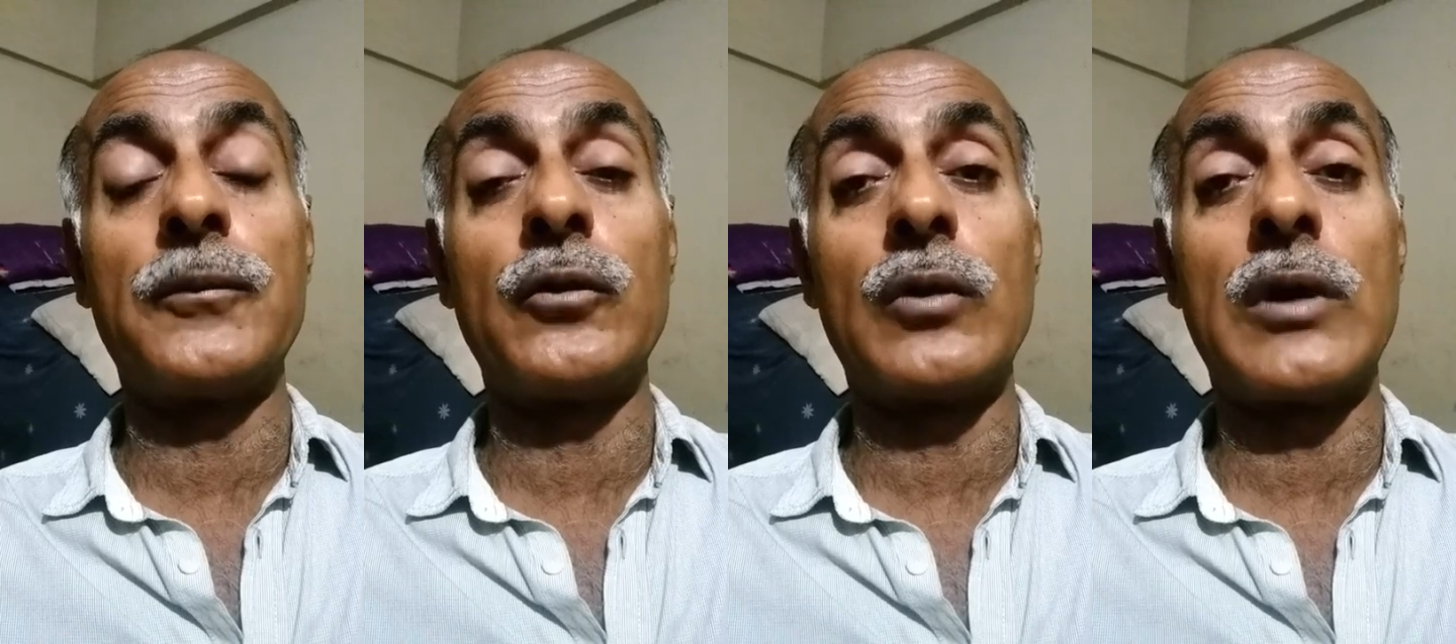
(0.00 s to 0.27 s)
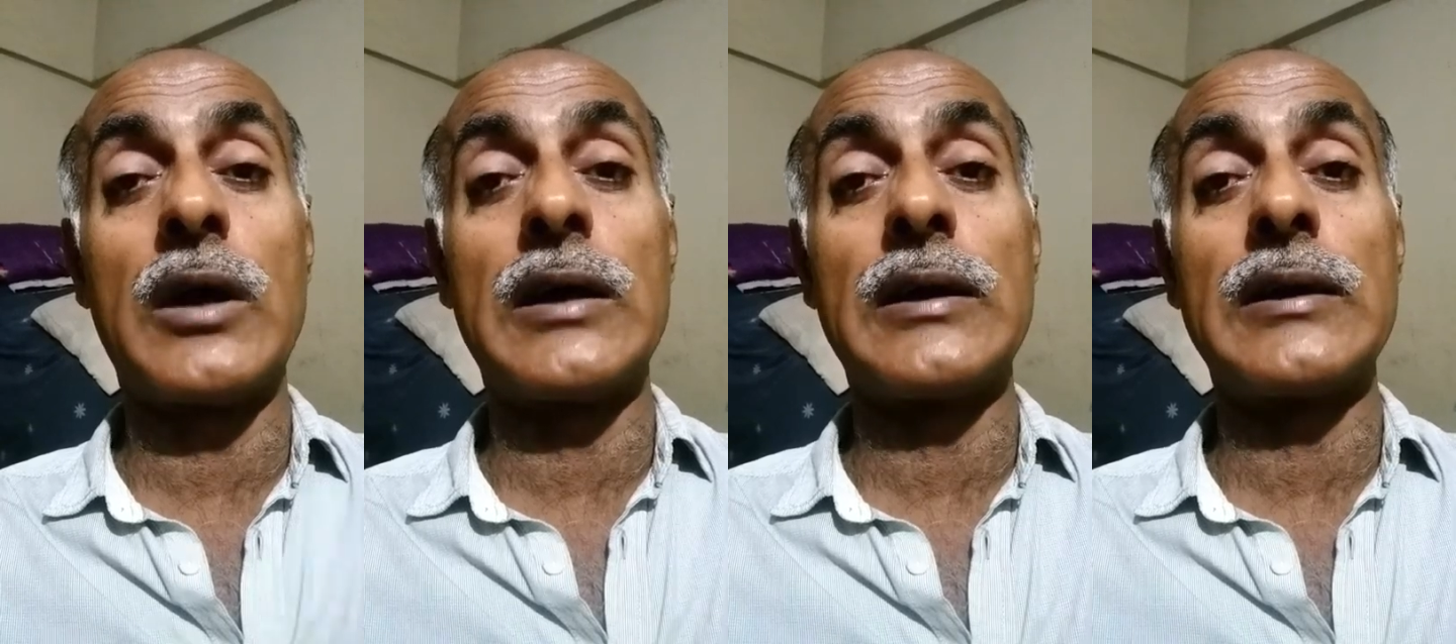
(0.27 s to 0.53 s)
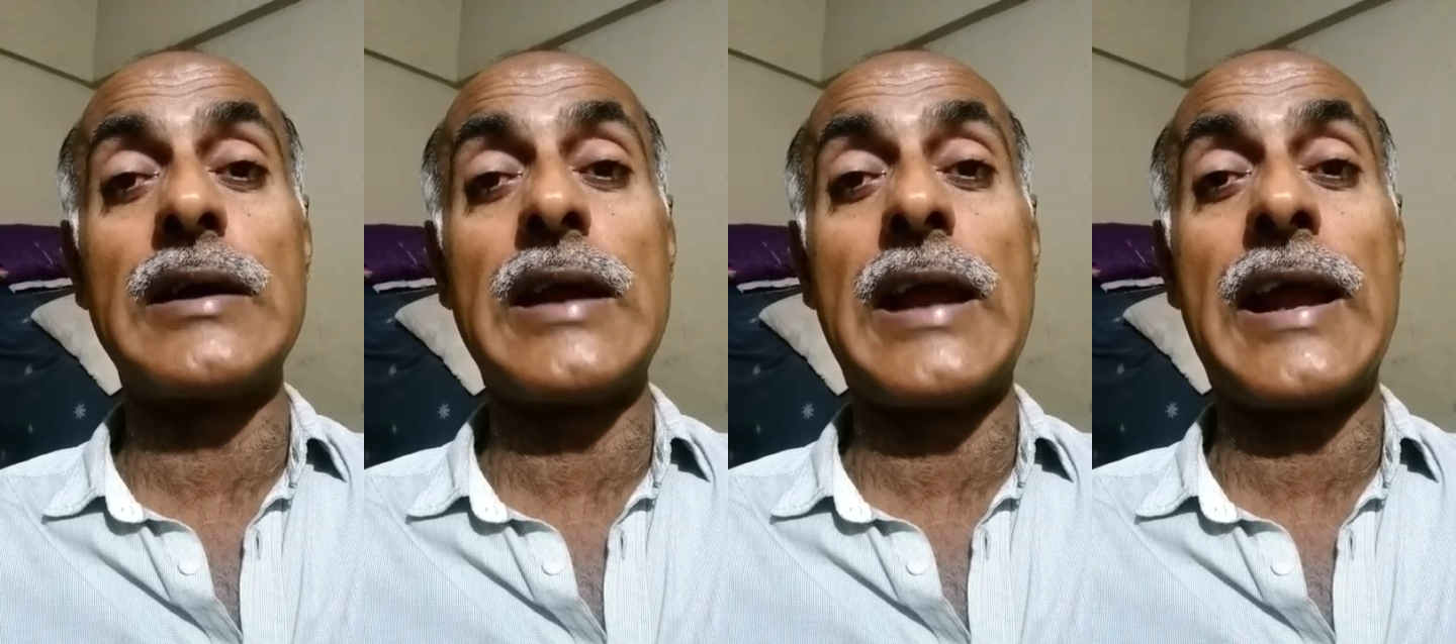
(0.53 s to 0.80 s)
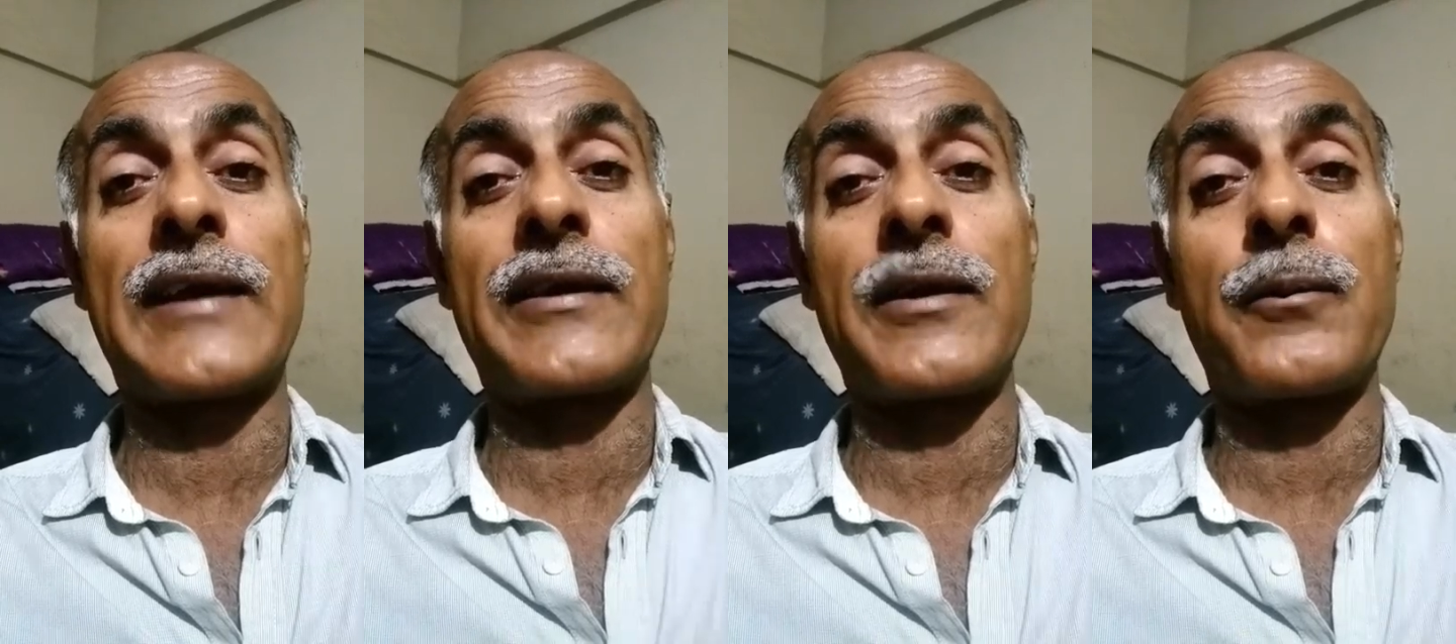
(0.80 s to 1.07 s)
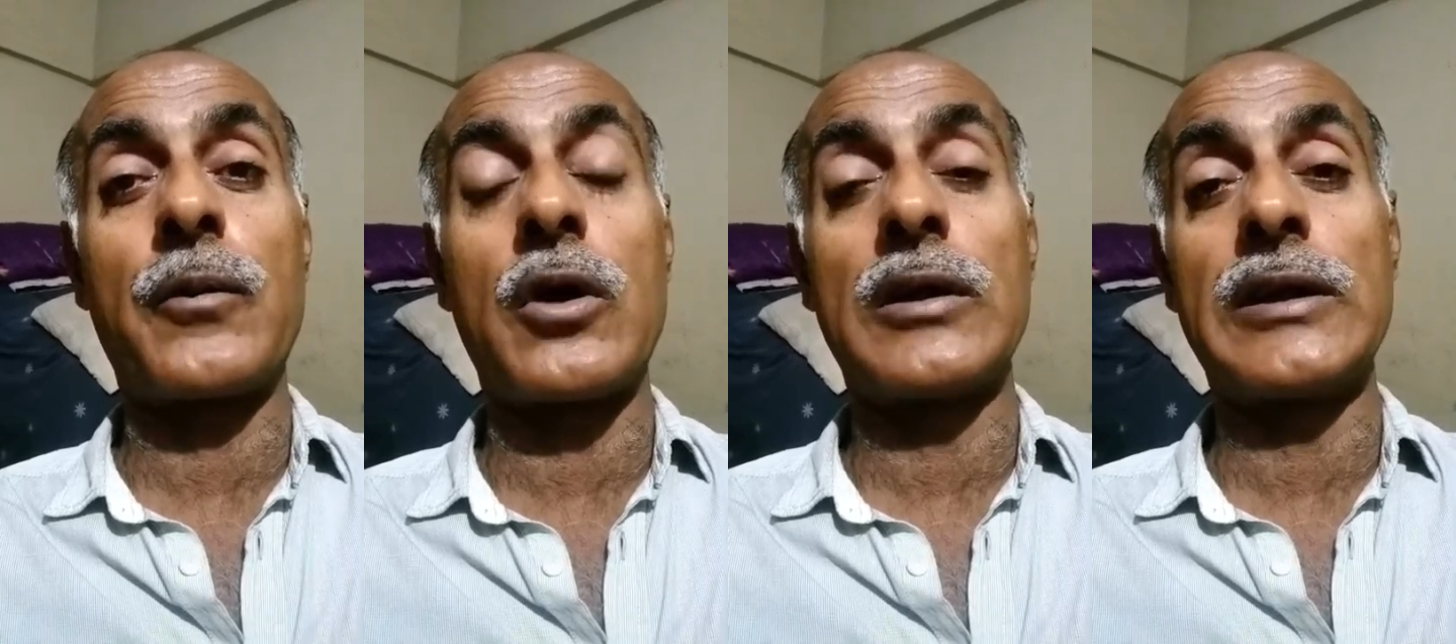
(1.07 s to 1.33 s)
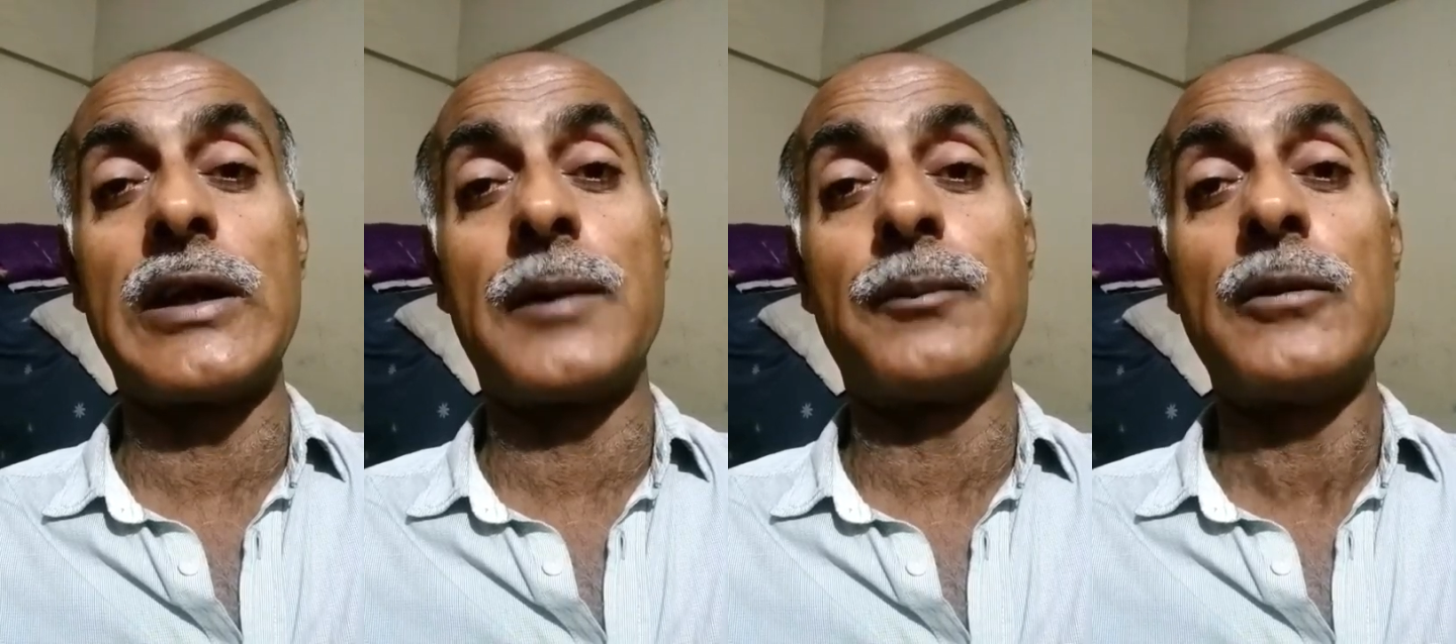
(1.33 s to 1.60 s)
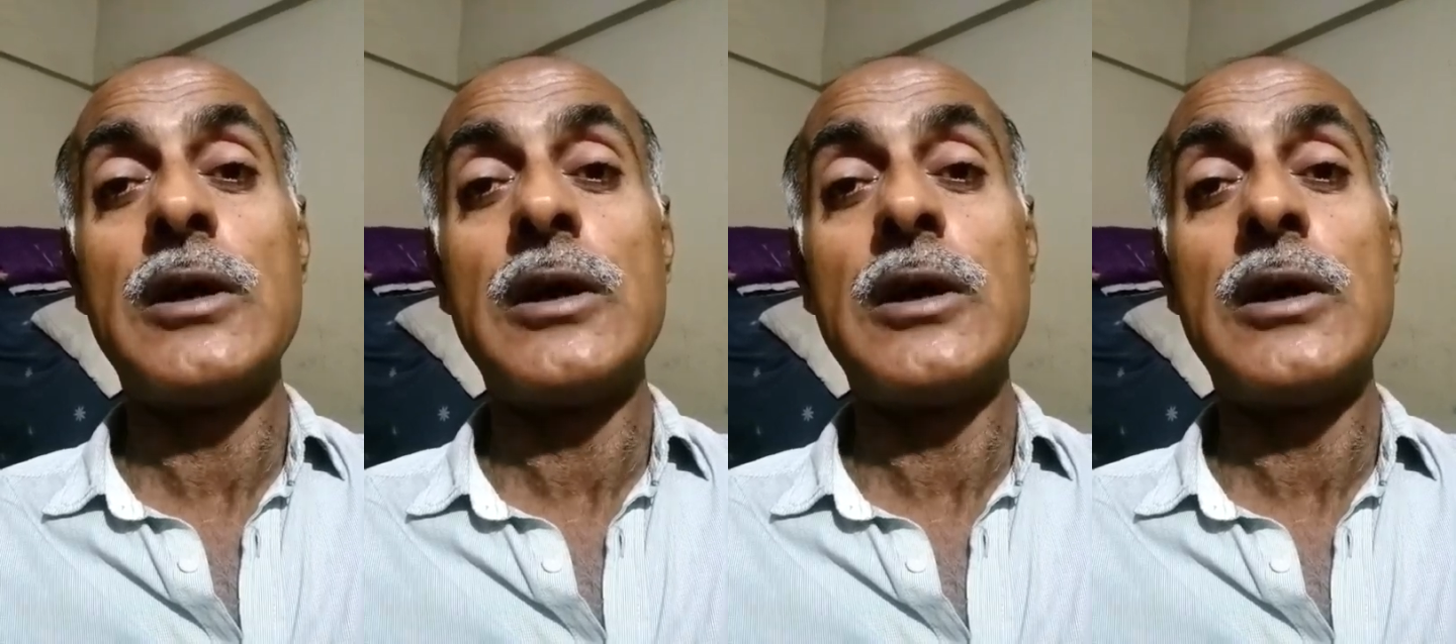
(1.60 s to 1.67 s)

Do not act upon them.